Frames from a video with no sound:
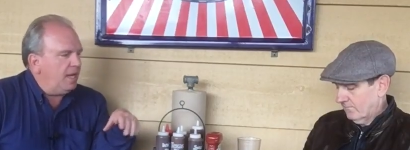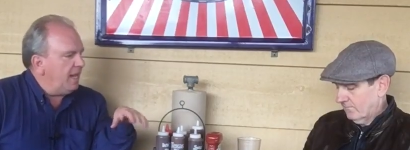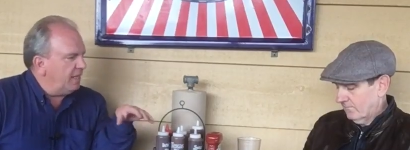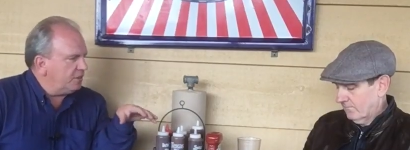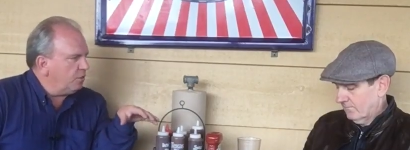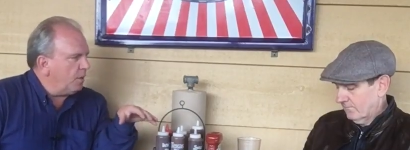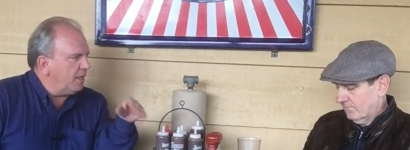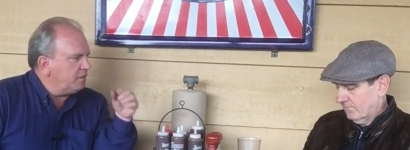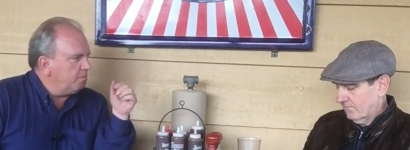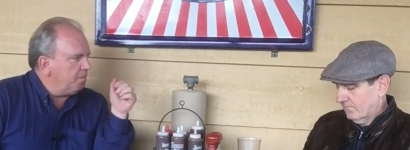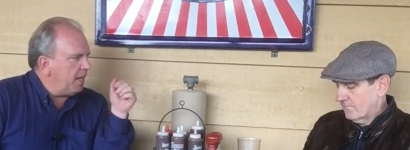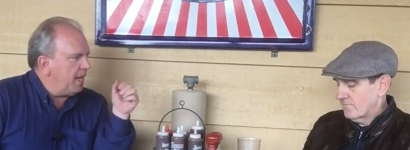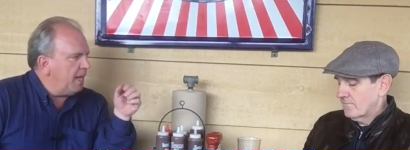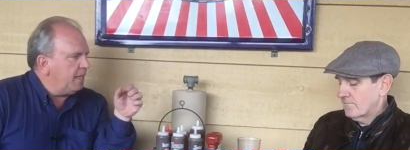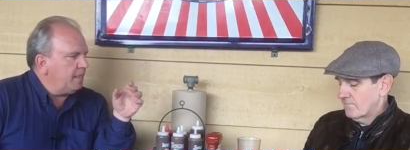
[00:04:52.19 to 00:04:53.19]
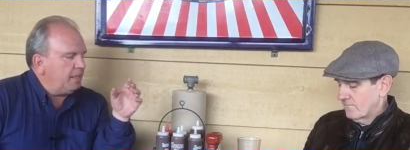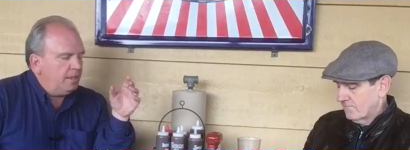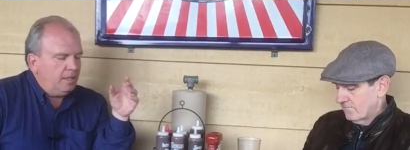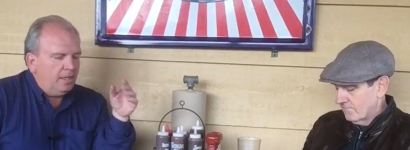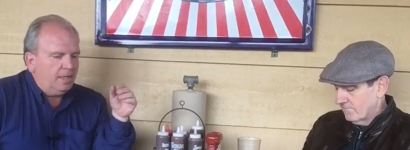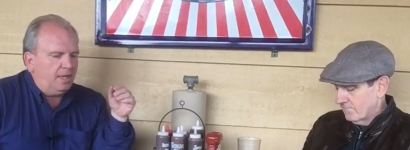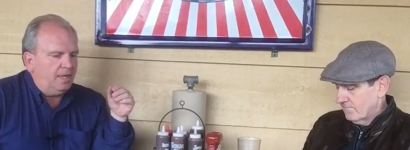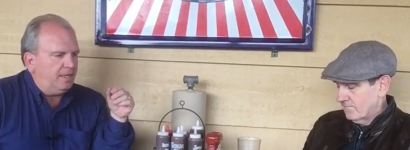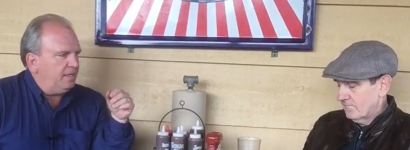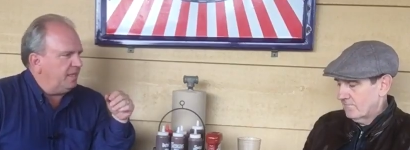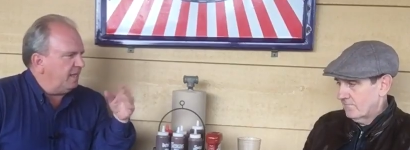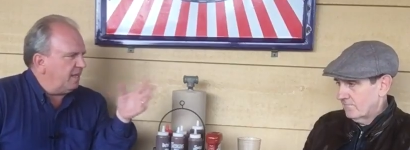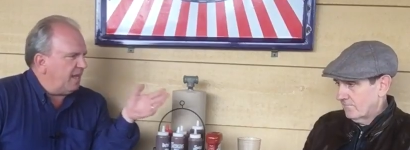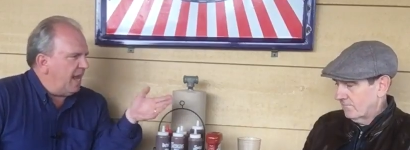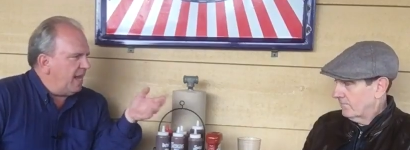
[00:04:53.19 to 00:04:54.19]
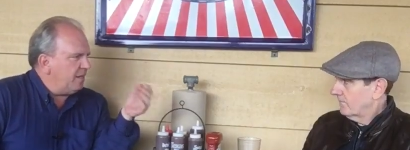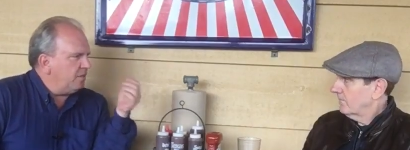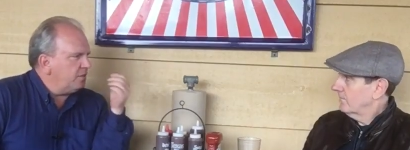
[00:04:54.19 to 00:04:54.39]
Speaker 1: SOS band uh, in Atlanta